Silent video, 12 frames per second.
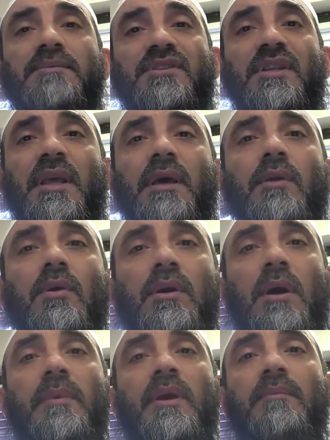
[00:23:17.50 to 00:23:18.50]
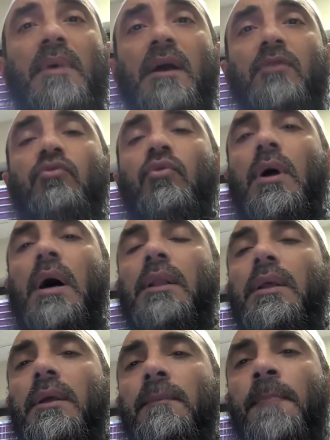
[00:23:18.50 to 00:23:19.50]
scenario, coming back to
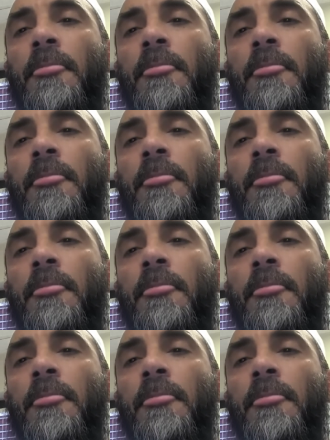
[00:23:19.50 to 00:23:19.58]
Raleigh.